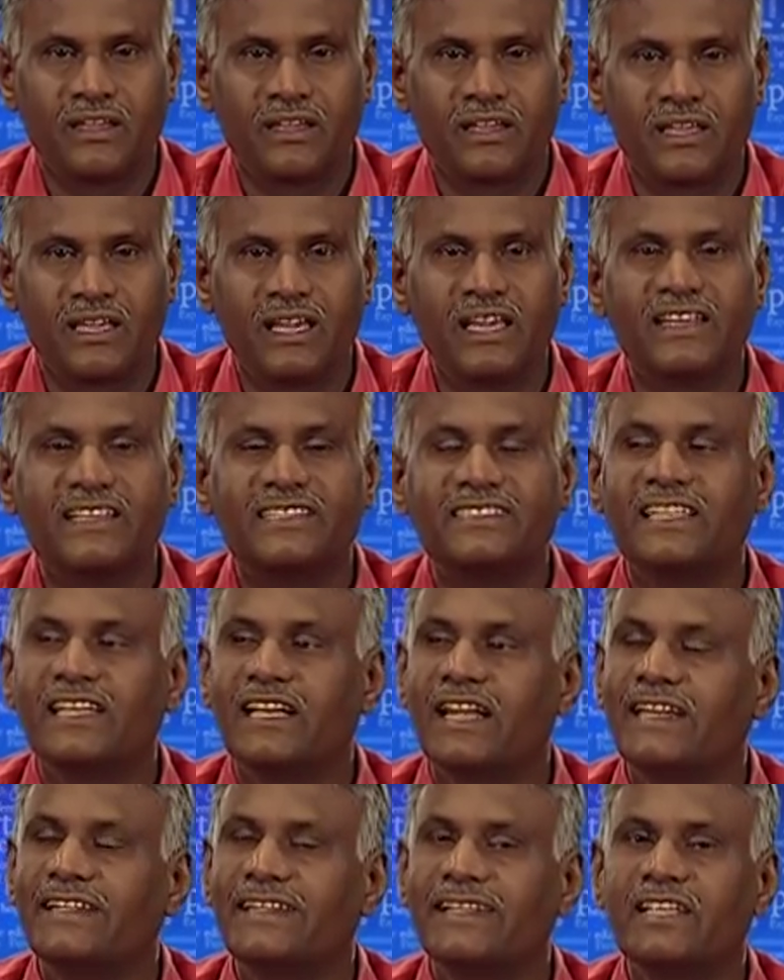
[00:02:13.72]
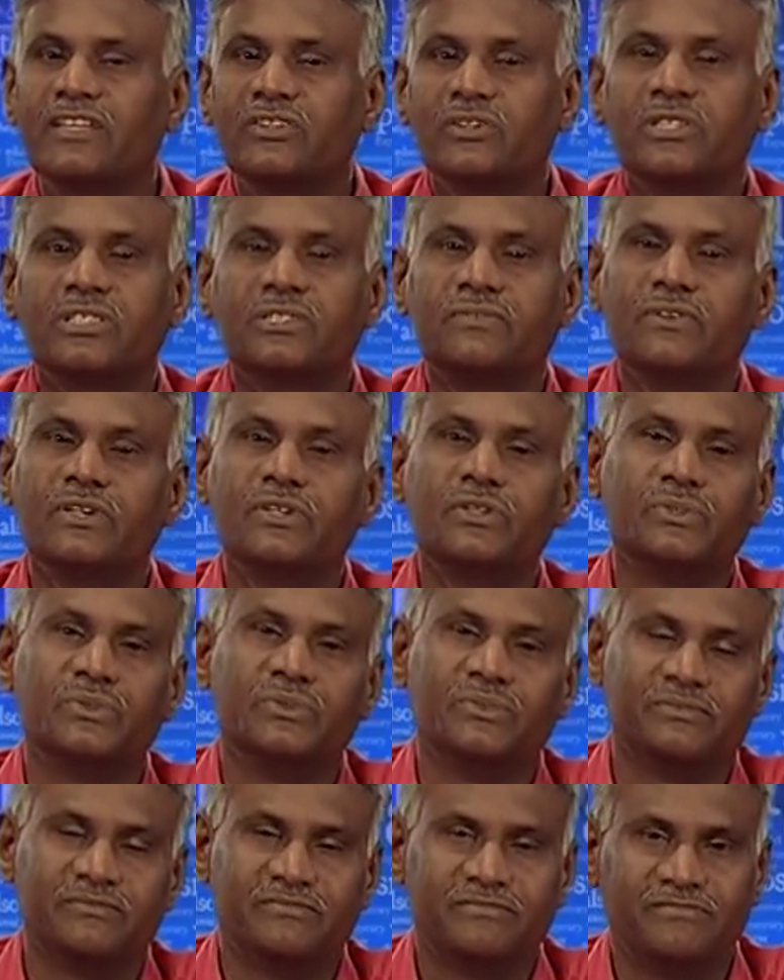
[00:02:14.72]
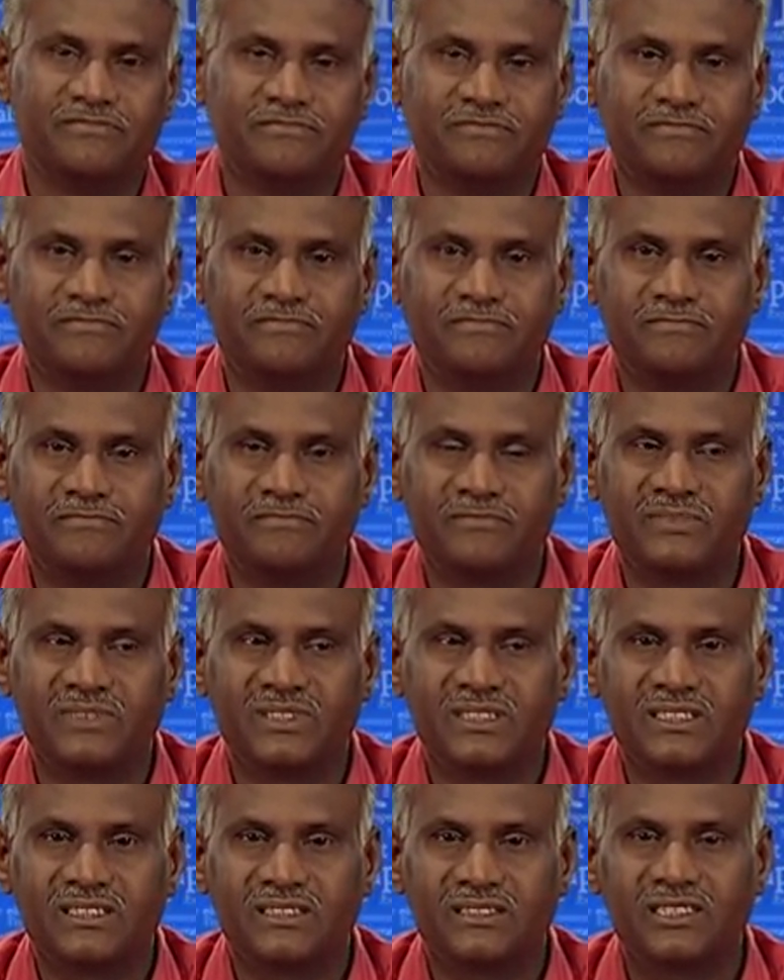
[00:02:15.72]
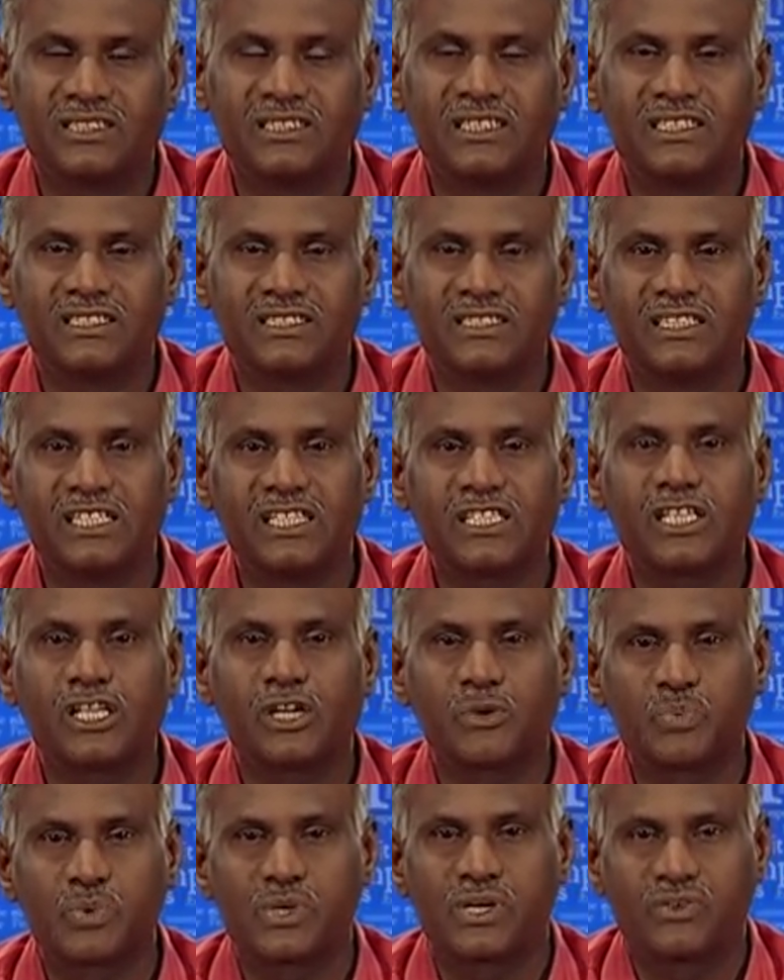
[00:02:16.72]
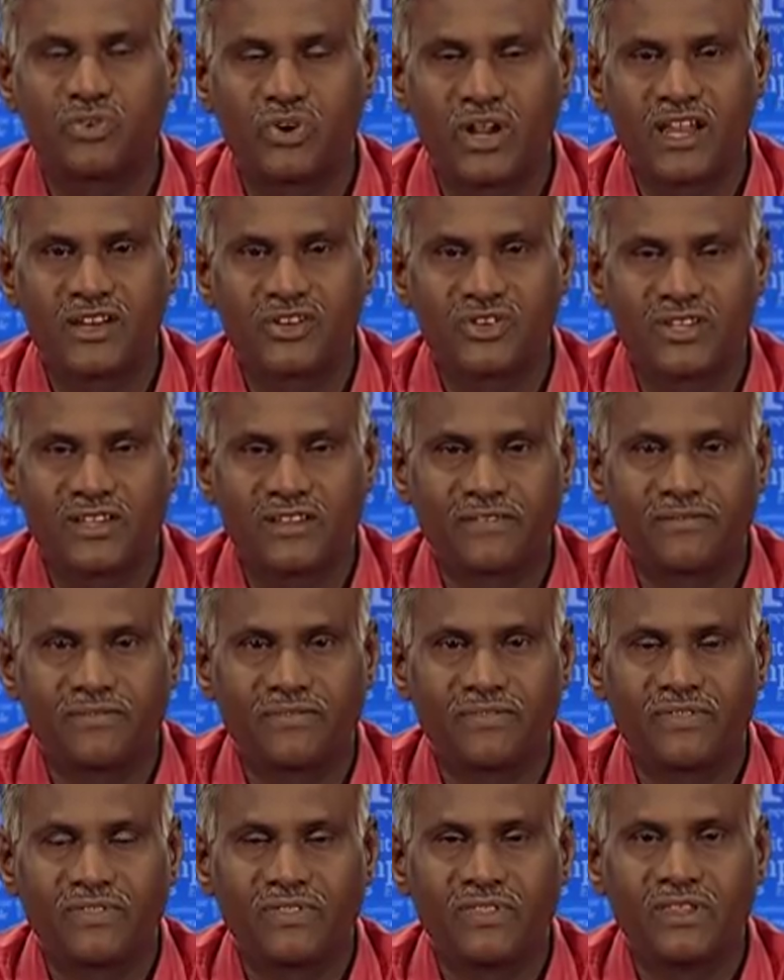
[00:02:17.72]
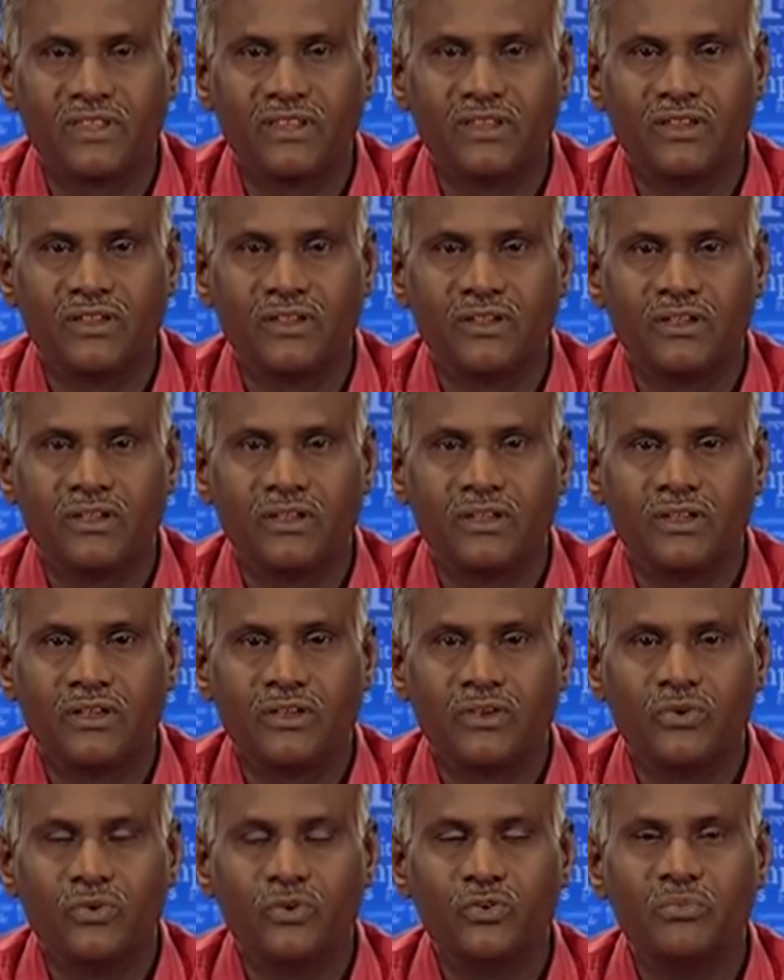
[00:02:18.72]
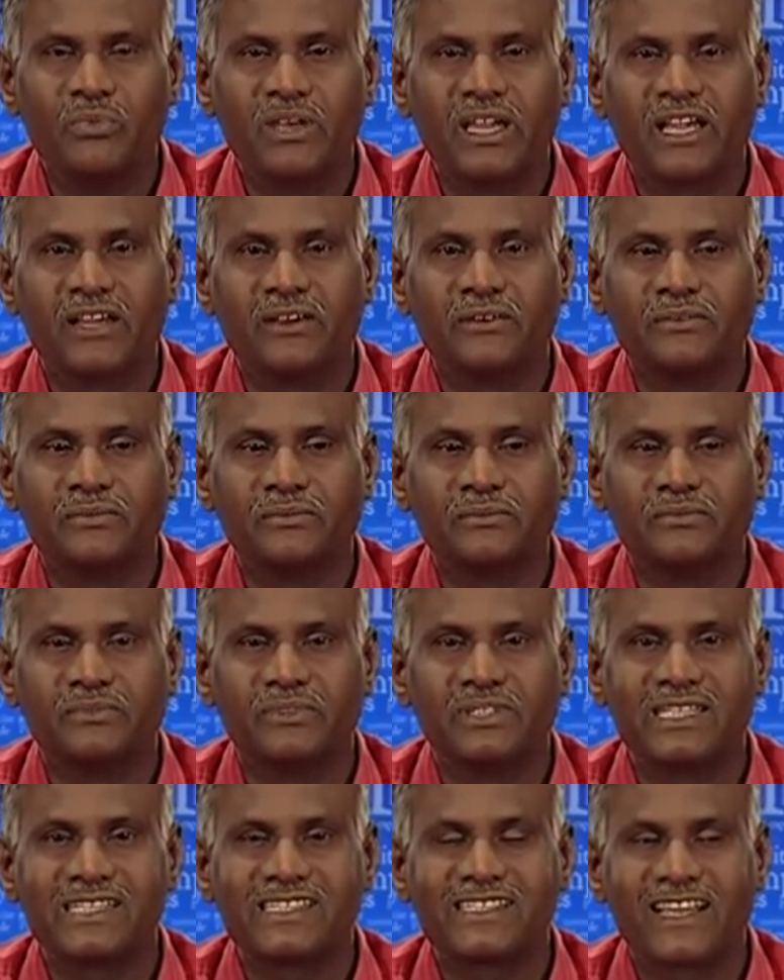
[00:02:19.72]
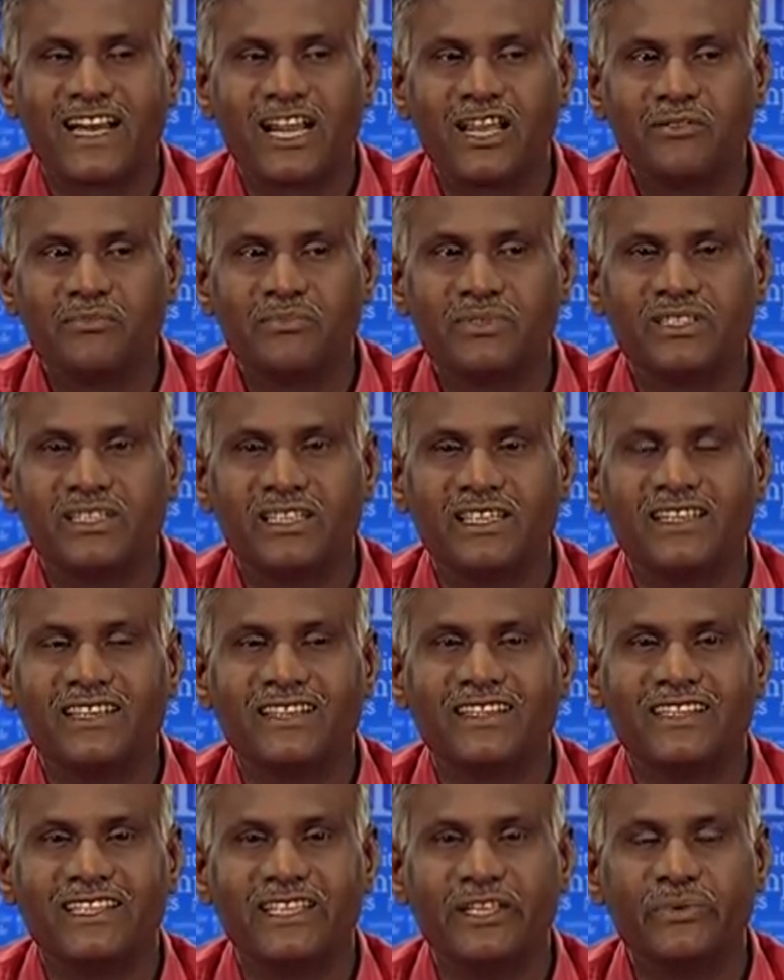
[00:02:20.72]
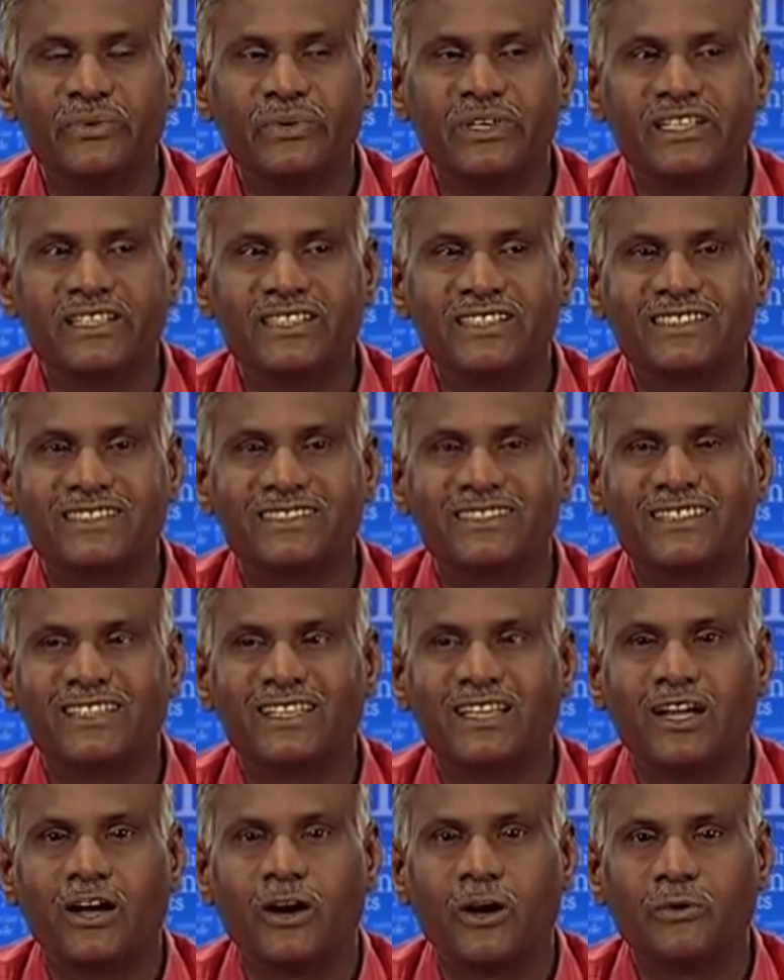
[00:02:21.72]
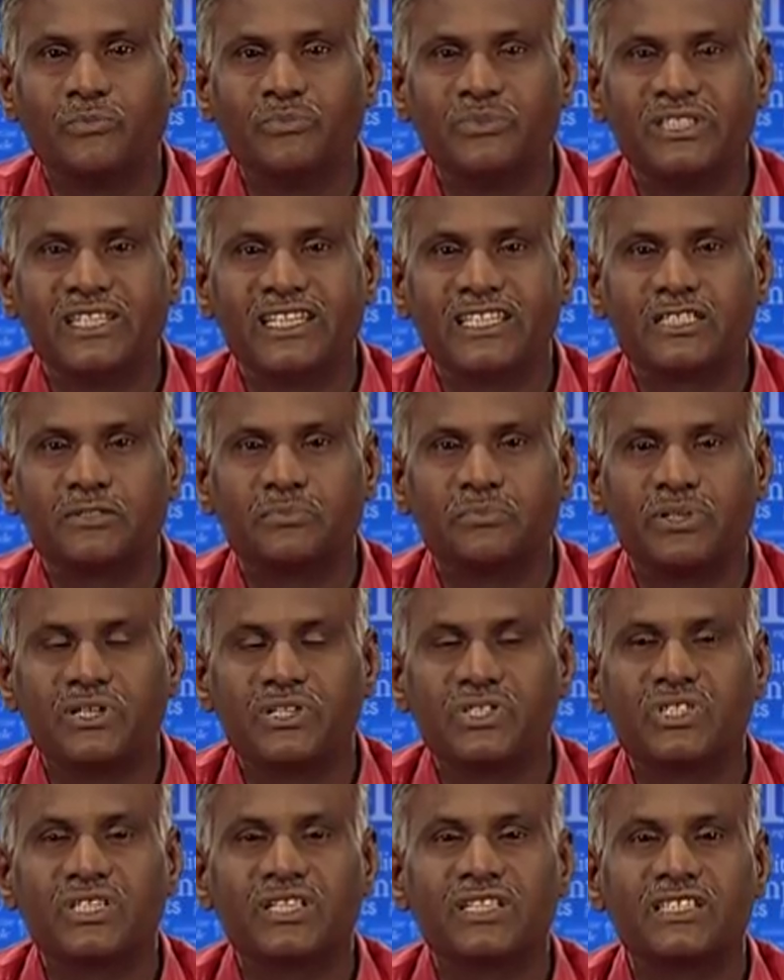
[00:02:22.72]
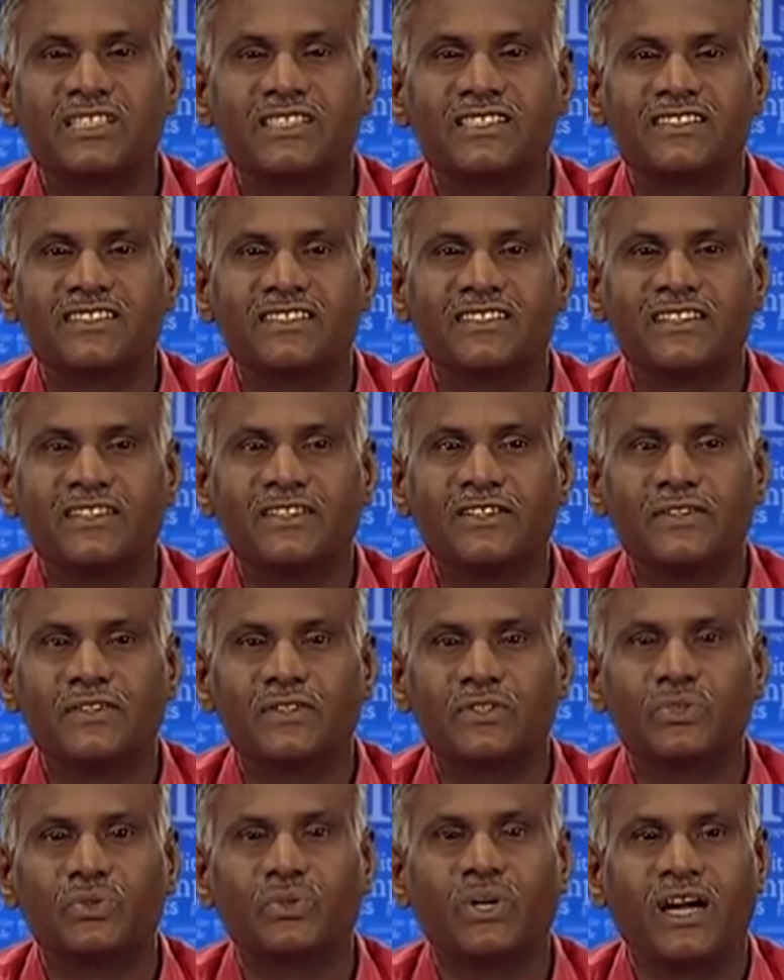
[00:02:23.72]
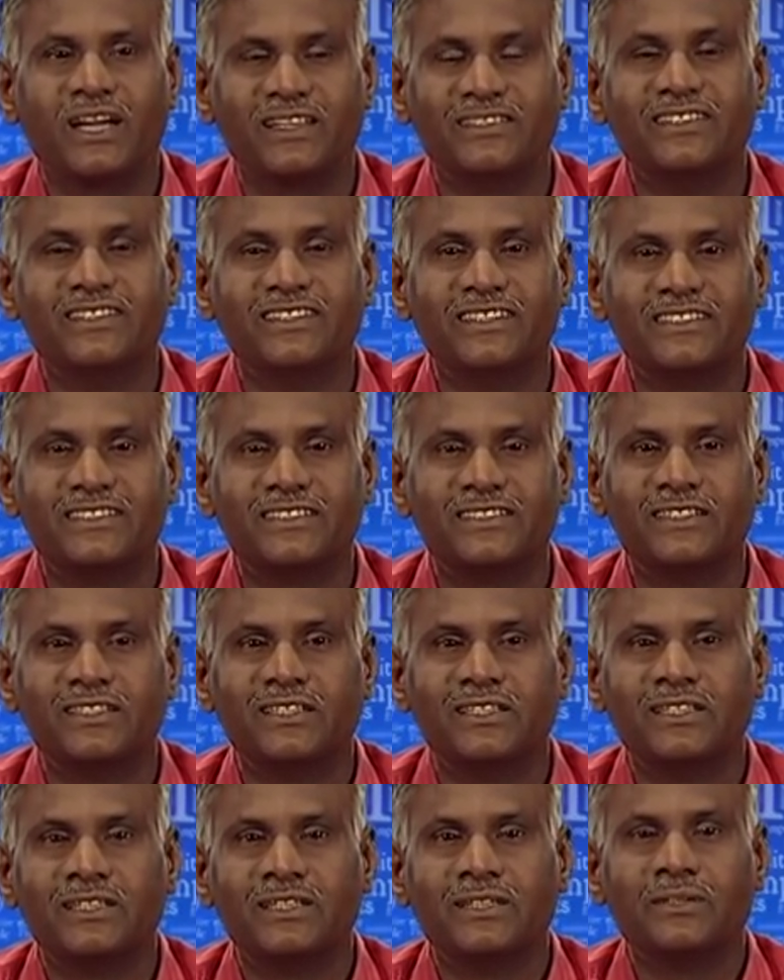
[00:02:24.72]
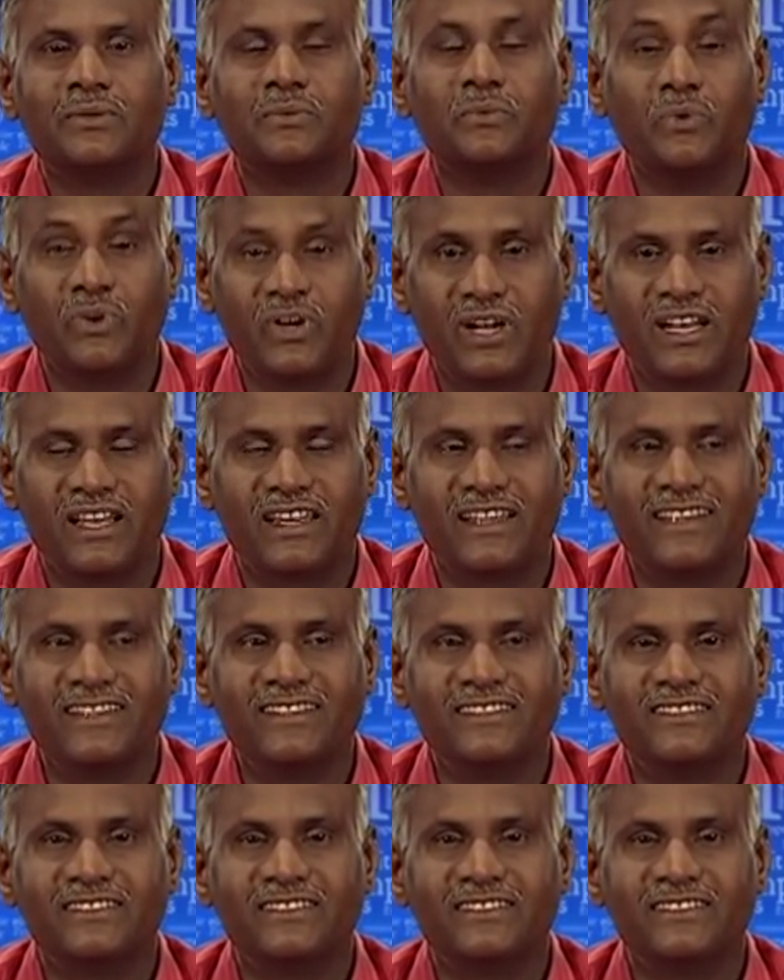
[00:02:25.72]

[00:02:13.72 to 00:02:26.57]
Here is a writing task for you. This is description writing. You may have described the events, objects, persons to others orally.